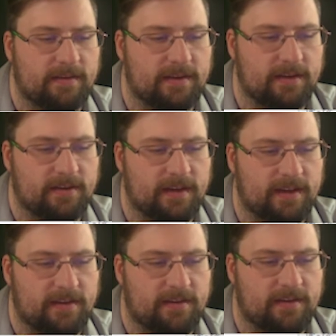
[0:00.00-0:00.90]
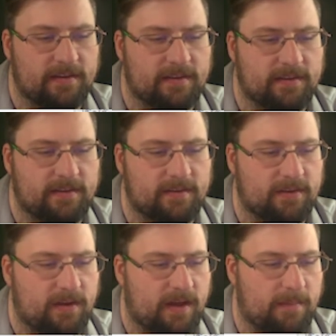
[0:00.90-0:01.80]
near tangent,
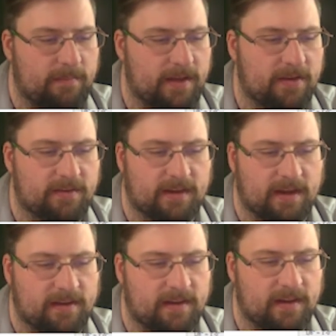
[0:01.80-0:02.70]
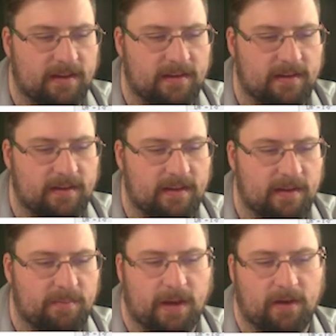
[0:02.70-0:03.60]
intersecting,
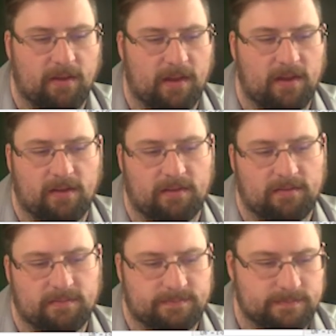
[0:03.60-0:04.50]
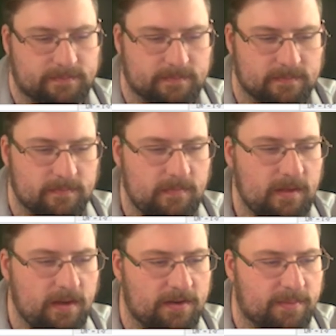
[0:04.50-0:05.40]
parallel.
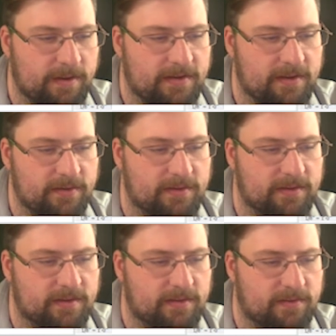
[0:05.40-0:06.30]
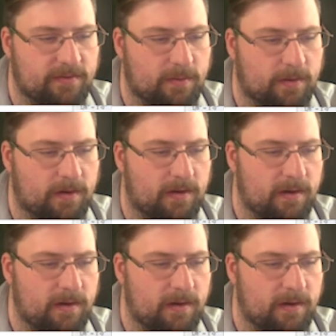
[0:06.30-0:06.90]
There's a bunch of uses for